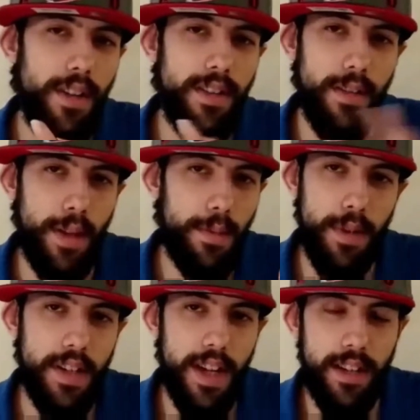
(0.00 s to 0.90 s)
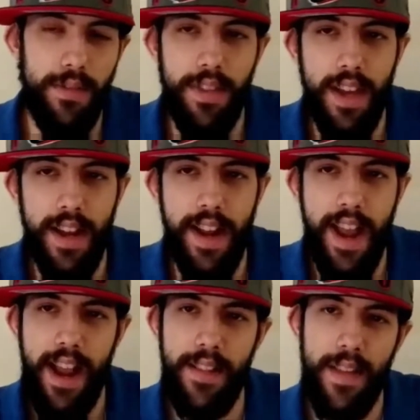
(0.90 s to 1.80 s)
some like protective thing,
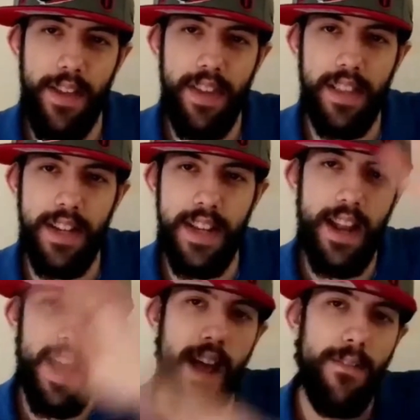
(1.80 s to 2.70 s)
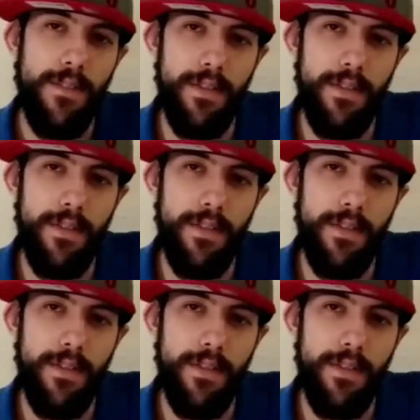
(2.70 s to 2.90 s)
and I think the dead half